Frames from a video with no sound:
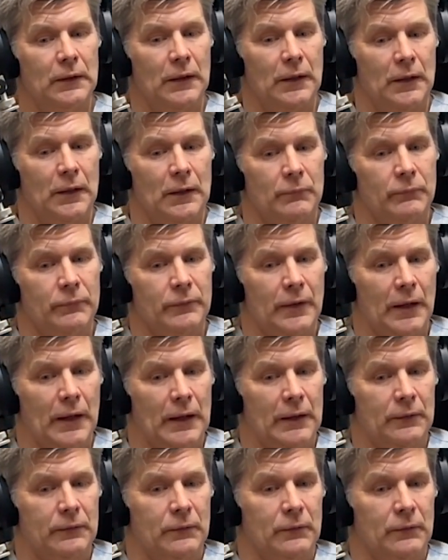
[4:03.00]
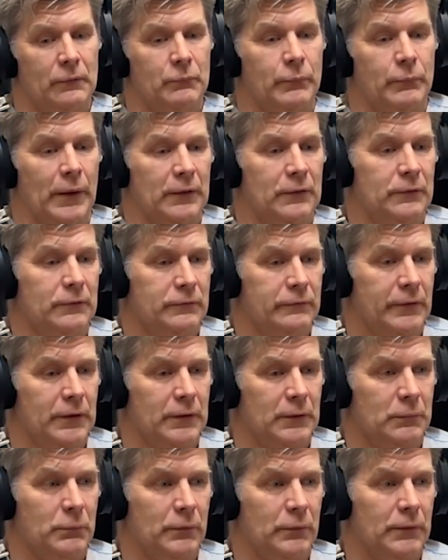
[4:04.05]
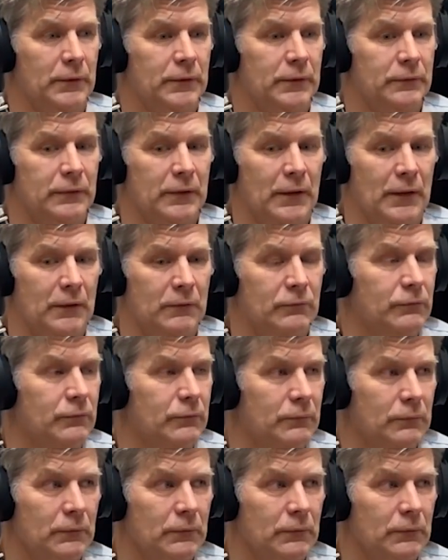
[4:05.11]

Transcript: that brachycephalic breeds have